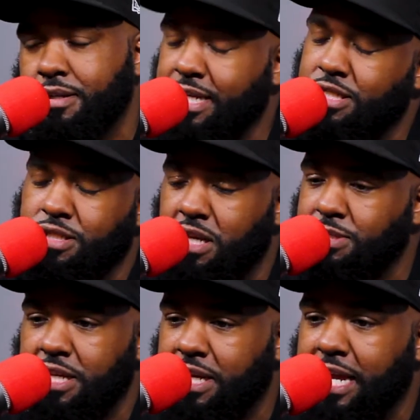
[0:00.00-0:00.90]
you see what I'm
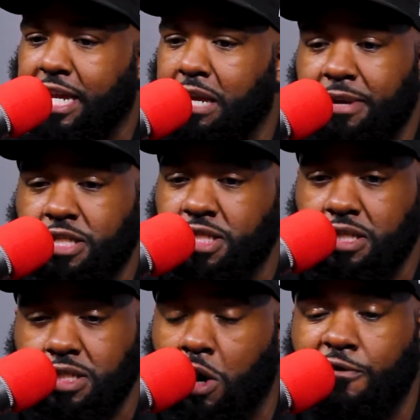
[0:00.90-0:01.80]
saying? That gimmick shit
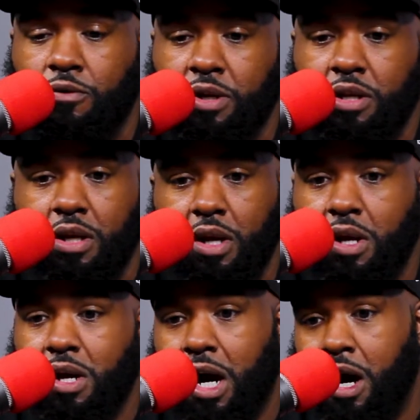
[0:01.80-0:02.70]
is over with.
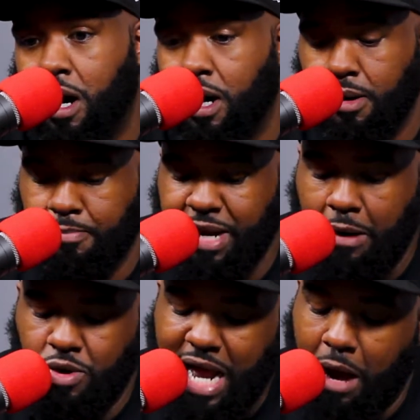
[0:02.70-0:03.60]
But I
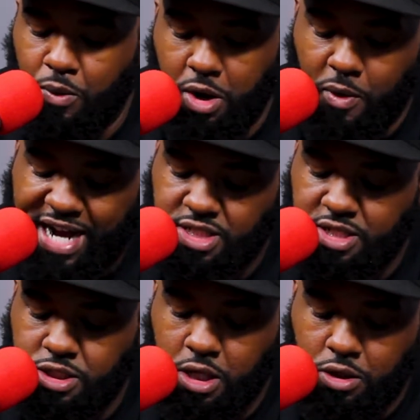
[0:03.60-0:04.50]
will watch
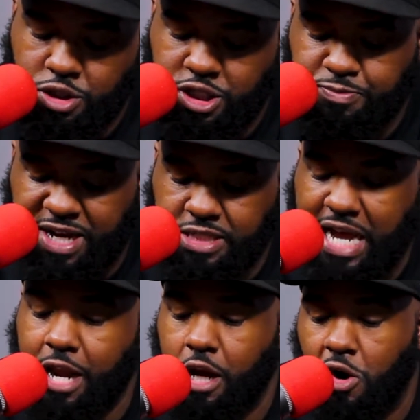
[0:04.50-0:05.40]
this though, just because
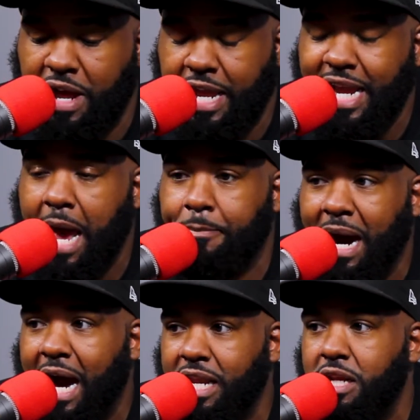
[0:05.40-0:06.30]
I know that he got
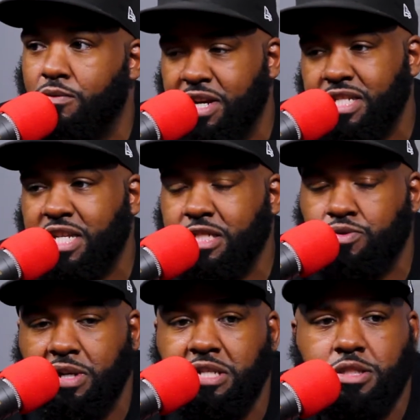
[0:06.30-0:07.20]
bodied. When this gets
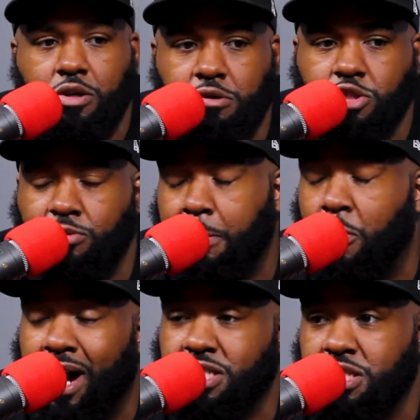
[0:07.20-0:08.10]
released on YouTube, I'm gonna watch it